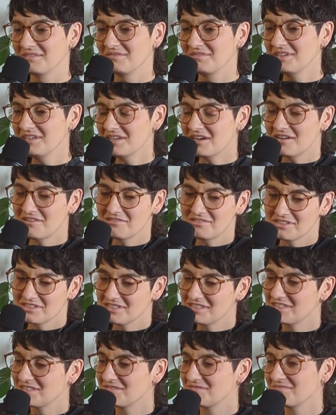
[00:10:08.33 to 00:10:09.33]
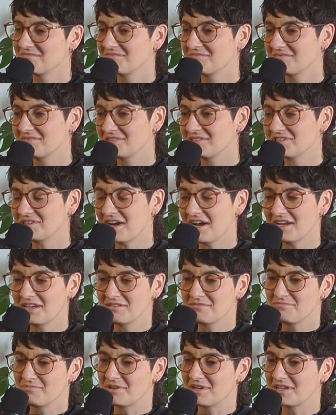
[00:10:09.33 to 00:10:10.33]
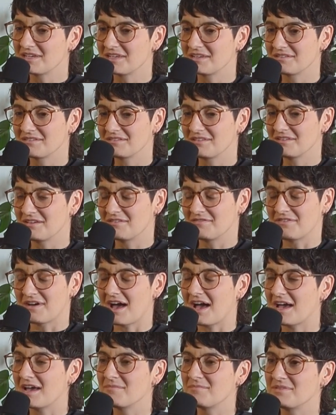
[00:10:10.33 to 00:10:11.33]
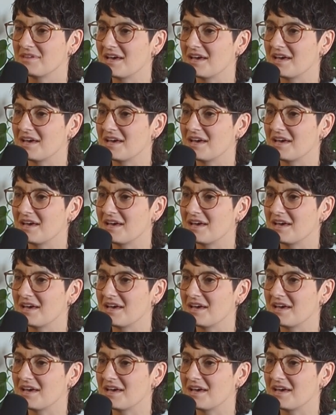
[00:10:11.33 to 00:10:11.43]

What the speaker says: You know, just trying to bring a vibe